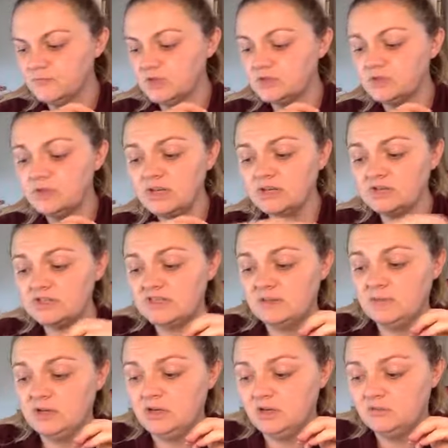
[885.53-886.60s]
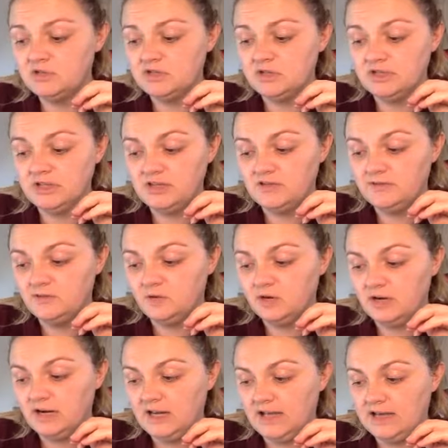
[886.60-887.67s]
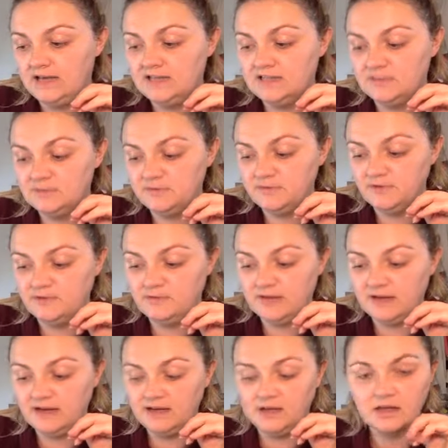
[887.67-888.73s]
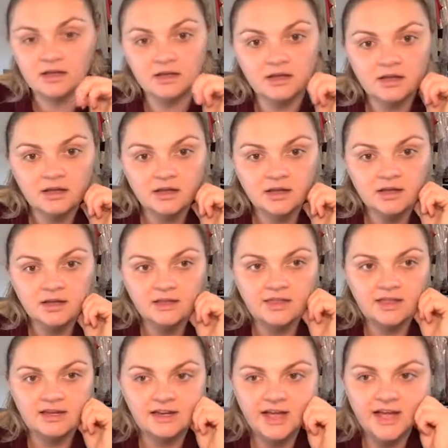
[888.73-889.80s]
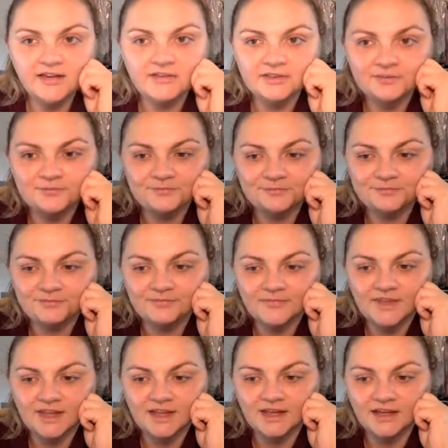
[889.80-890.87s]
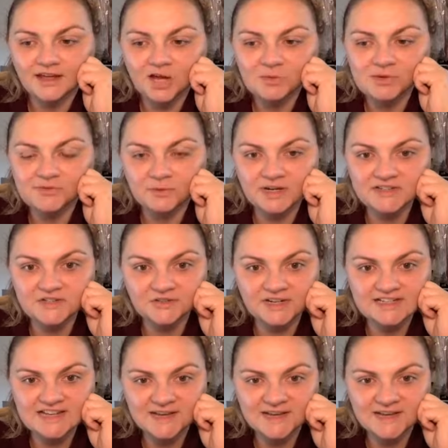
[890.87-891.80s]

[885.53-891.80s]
So yeah, just let me know. I'm just looking for any type of feedback that you have. I hope everyone has a great day.